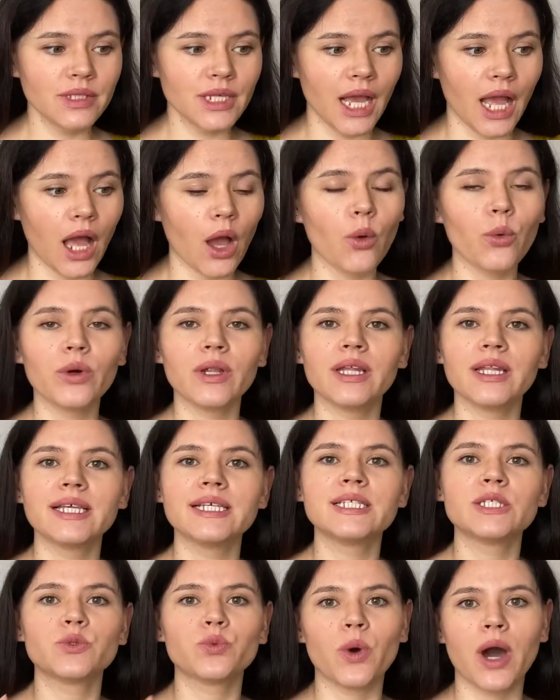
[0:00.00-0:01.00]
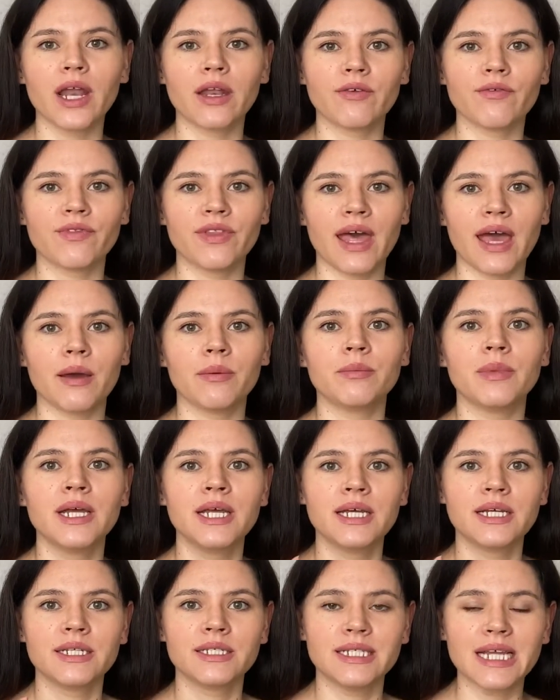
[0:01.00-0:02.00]
I will list one of them
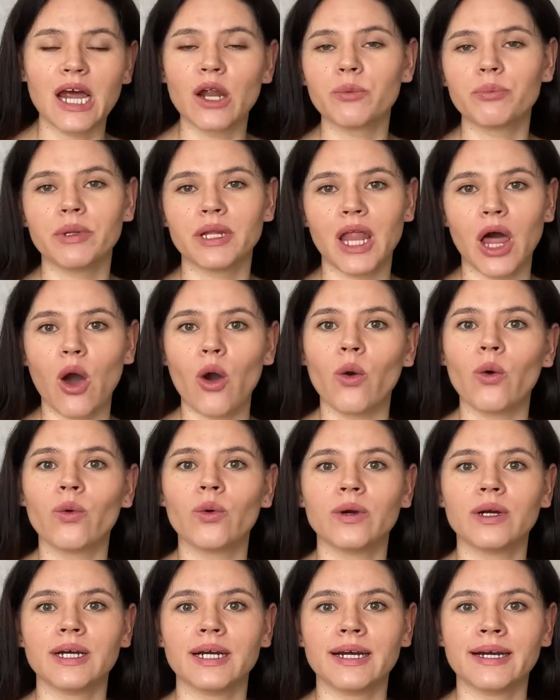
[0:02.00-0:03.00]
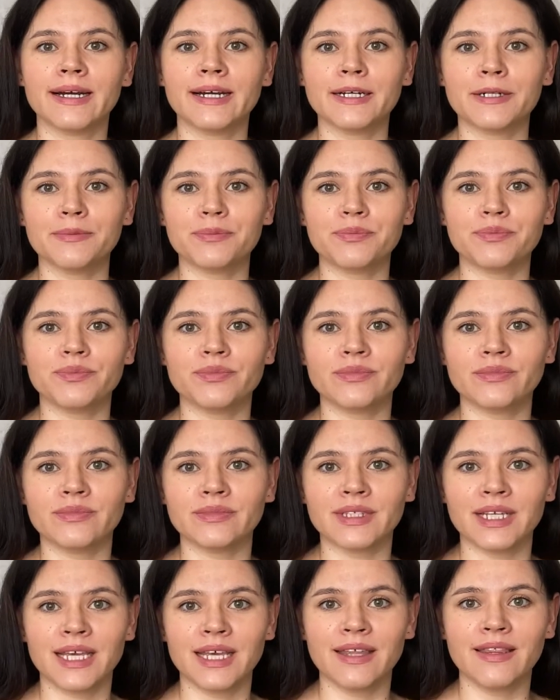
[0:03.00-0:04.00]
down below um,
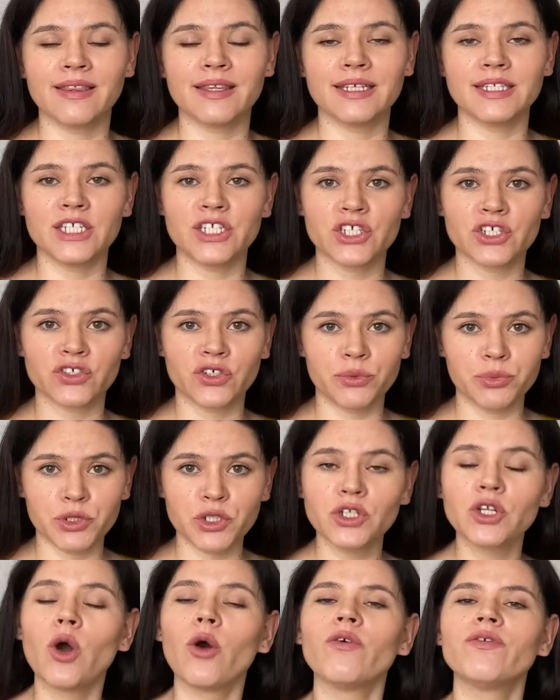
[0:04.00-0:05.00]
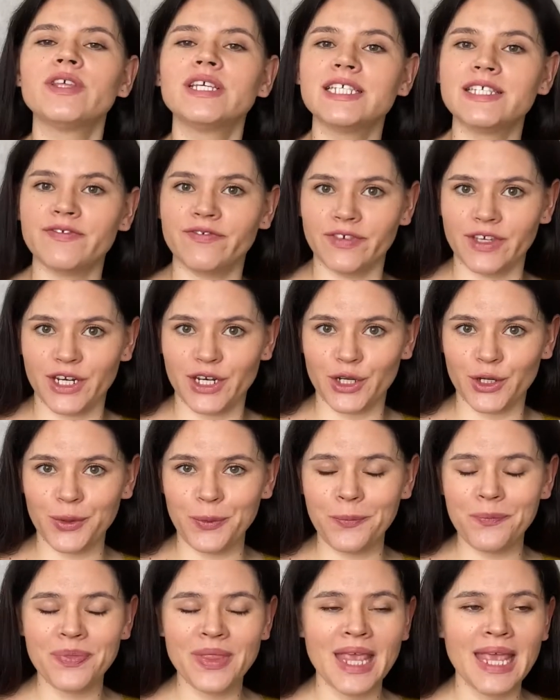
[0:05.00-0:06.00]
in the description of this
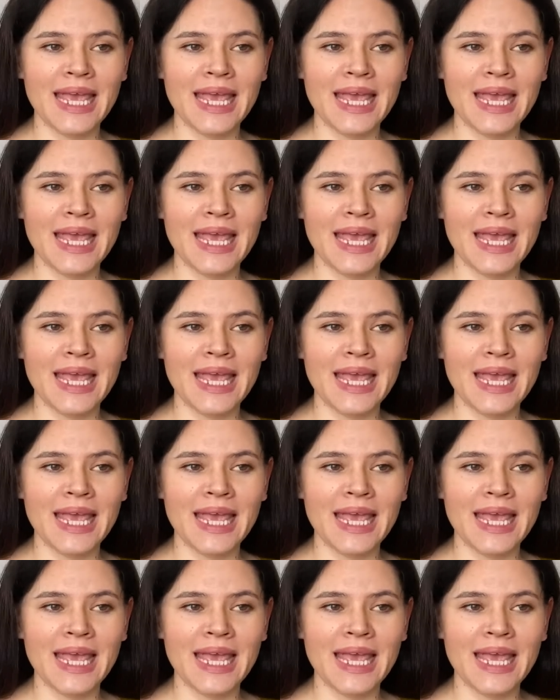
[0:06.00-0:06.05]
video.